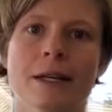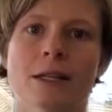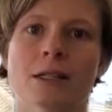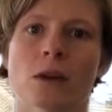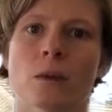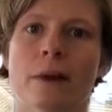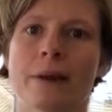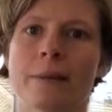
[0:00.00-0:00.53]

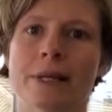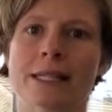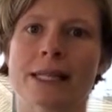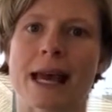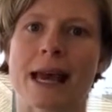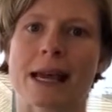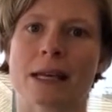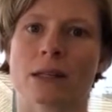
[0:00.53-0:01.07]
So when we
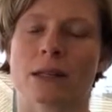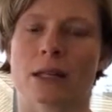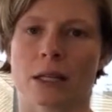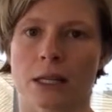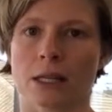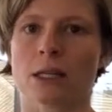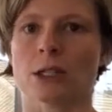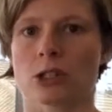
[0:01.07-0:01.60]
say,
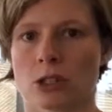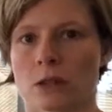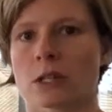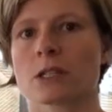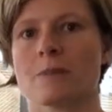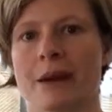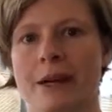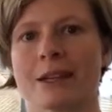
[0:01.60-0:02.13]
do you
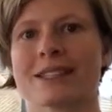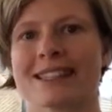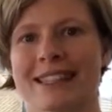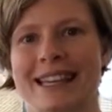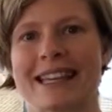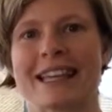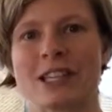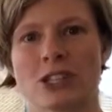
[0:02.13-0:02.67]
experience
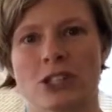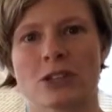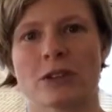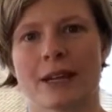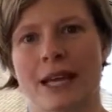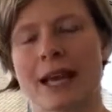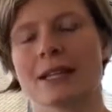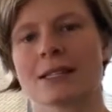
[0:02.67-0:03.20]
leakage
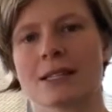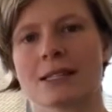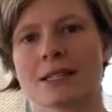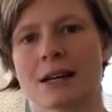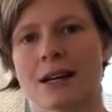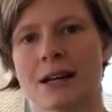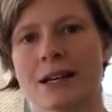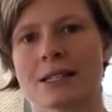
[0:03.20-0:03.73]
during
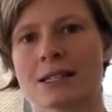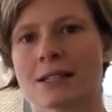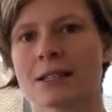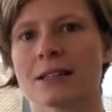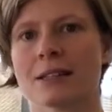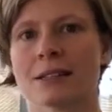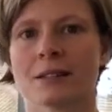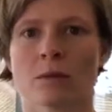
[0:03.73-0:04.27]

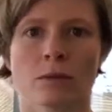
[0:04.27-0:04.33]
exercise?